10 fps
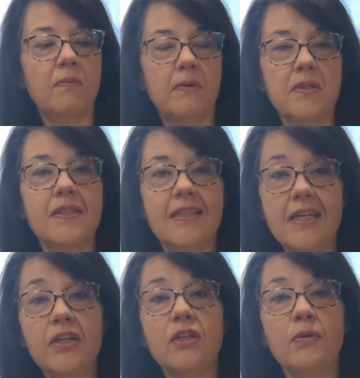But I'm just
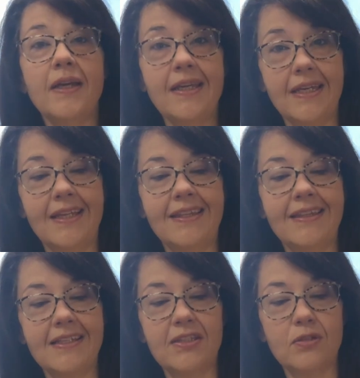telling you again,
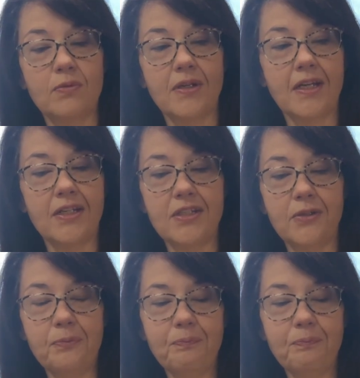this is what I do.